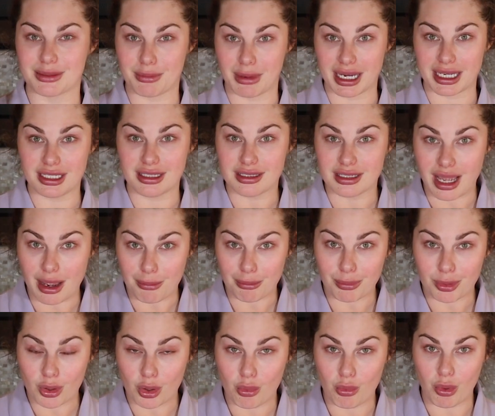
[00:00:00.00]
is my
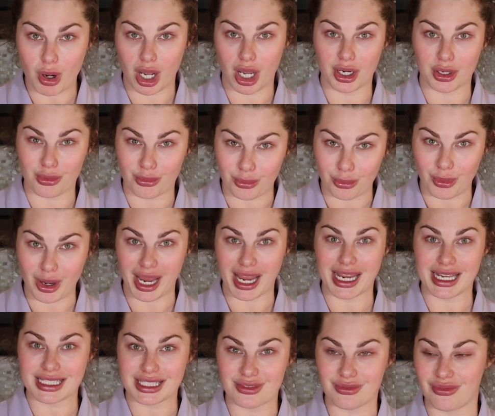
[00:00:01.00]
#1
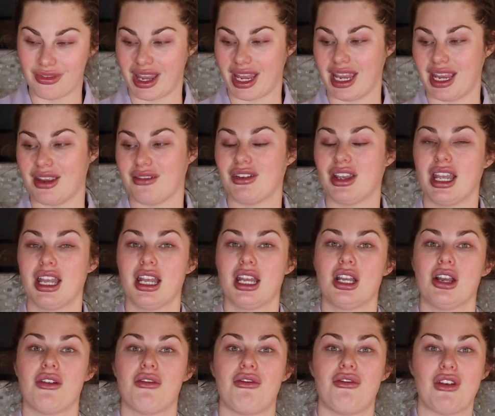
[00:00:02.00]
Ray's fave
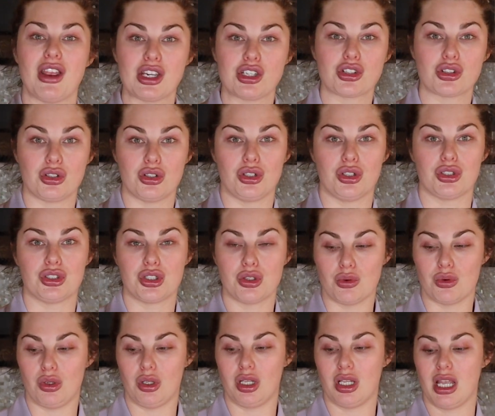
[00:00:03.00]
facial
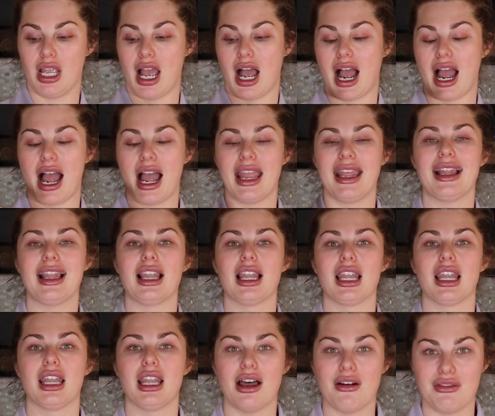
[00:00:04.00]
tool. I
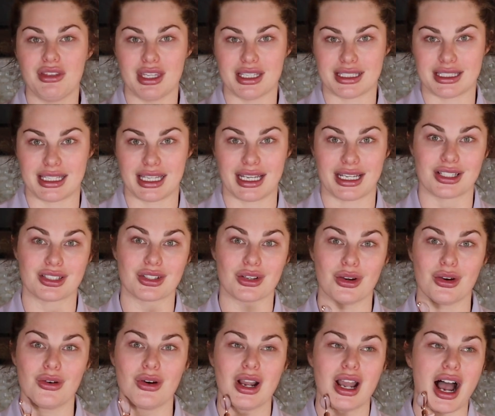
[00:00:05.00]
love this thing.
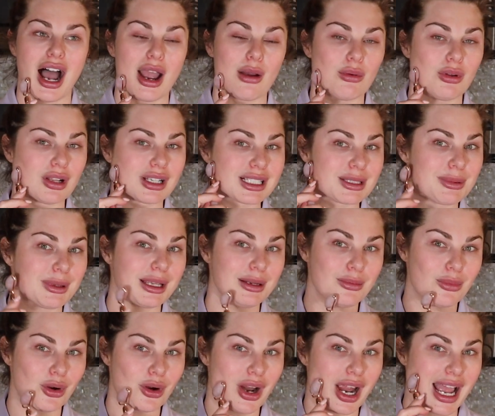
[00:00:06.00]
So I will explain
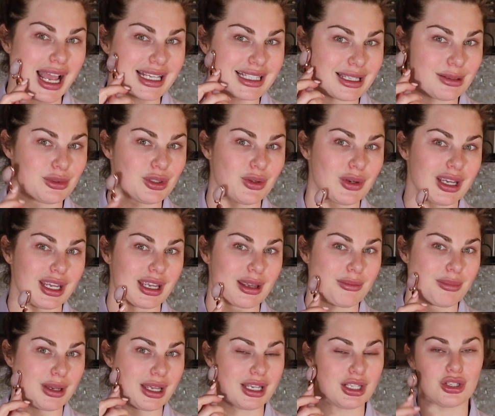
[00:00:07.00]
more as I'm doing
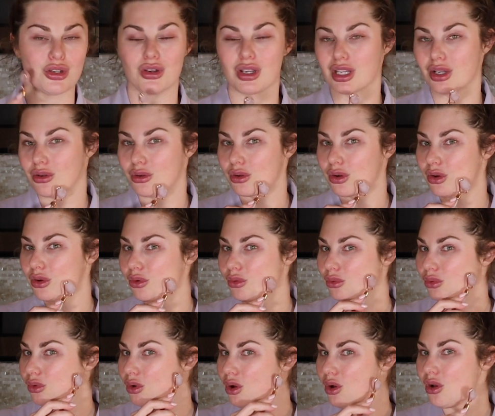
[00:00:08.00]
it, but you can
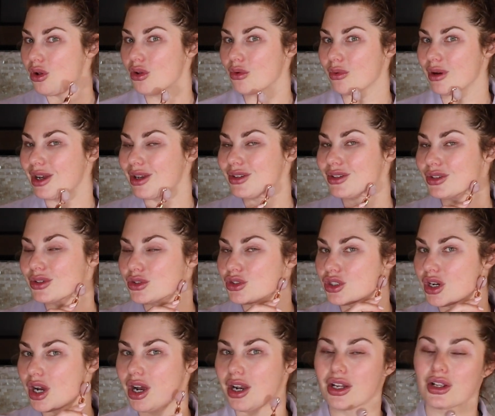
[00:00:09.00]
roll around your
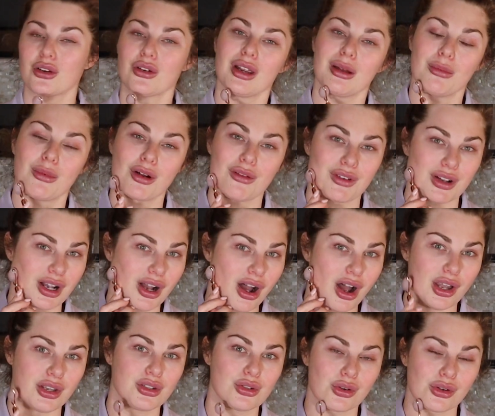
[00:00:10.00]
jaw to create more of a
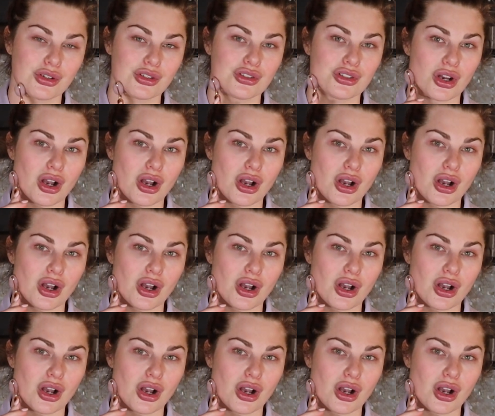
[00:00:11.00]
contoured